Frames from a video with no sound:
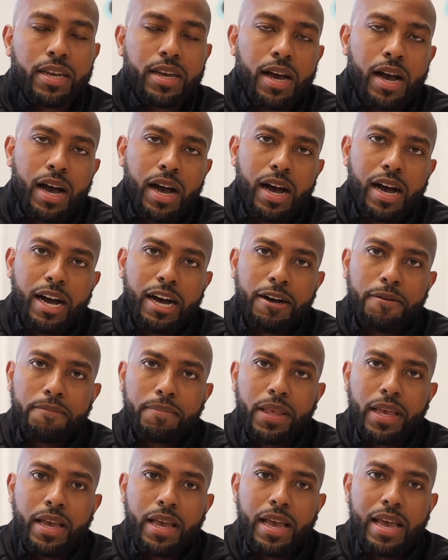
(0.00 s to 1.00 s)

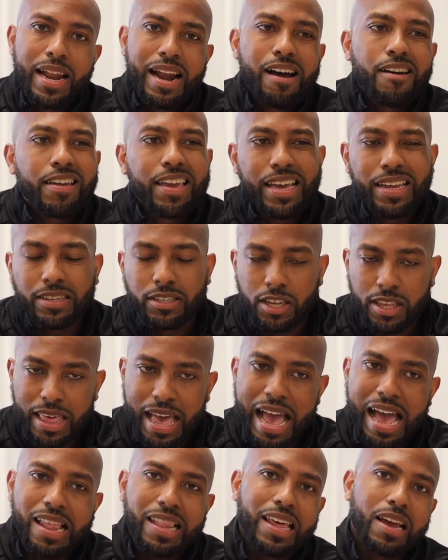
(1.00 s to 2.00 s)
And I'll get to that,